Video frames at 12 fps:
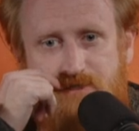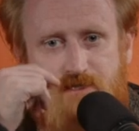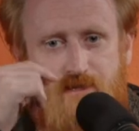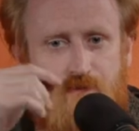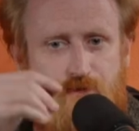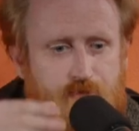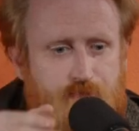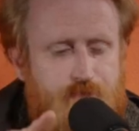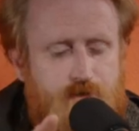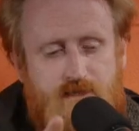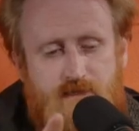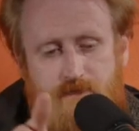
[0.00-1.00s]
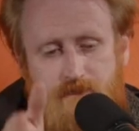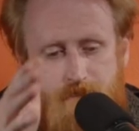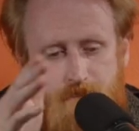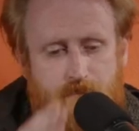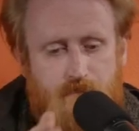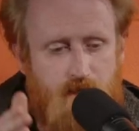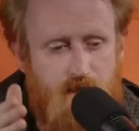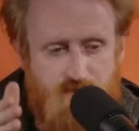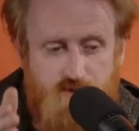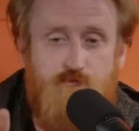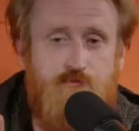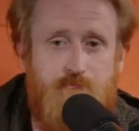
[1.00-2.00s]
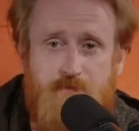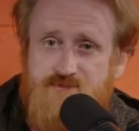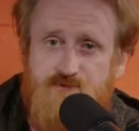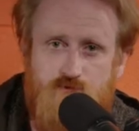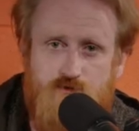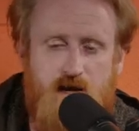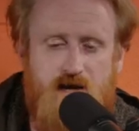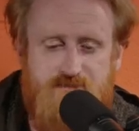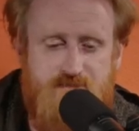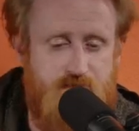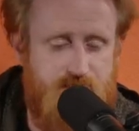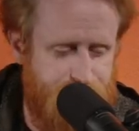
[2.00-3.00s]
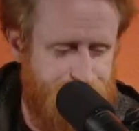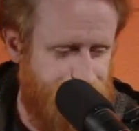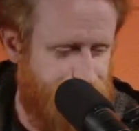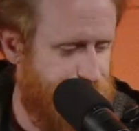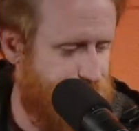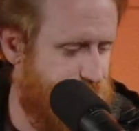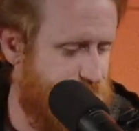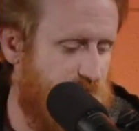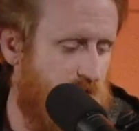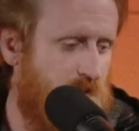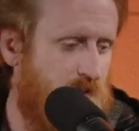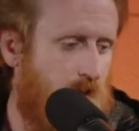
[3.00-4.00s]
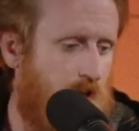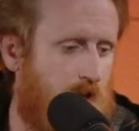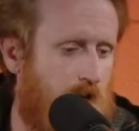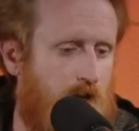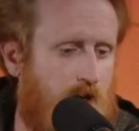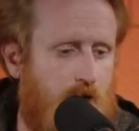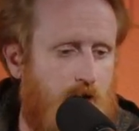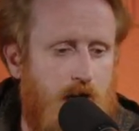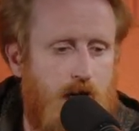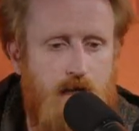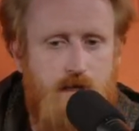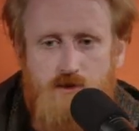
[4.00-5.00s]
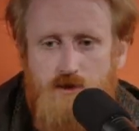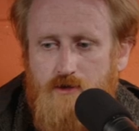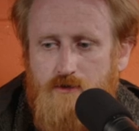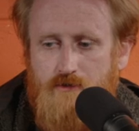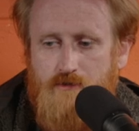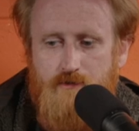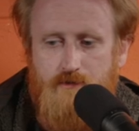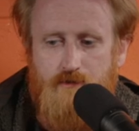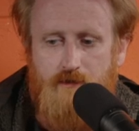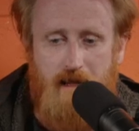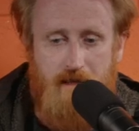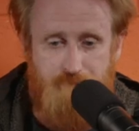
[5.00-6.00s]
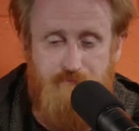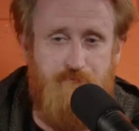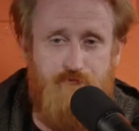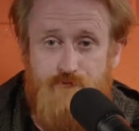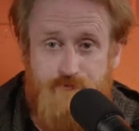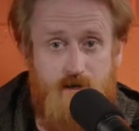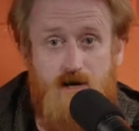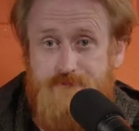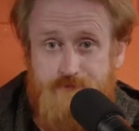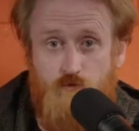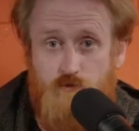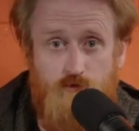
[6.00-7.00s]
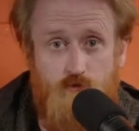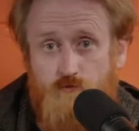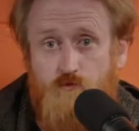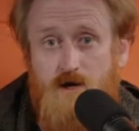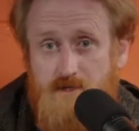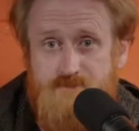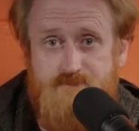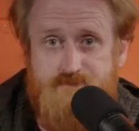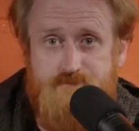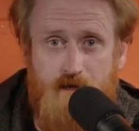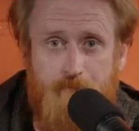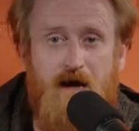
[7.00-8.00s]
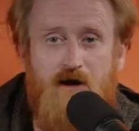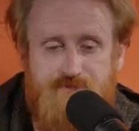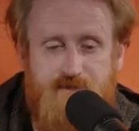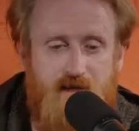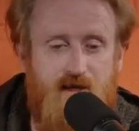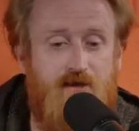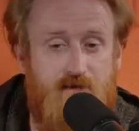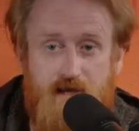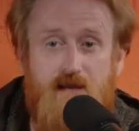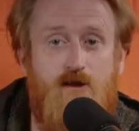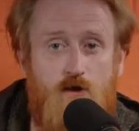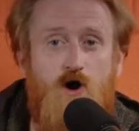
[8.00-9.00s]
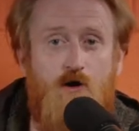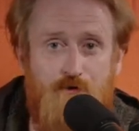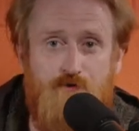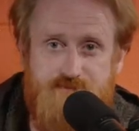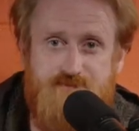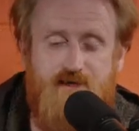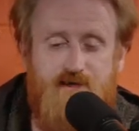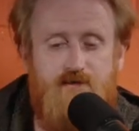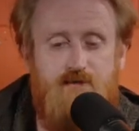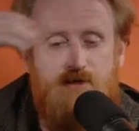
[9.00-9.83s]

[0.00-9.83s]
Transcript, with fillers: and the fucking uh, Cuban Missile Crisis. Uh, and people thought the world was about to end, and it almost did.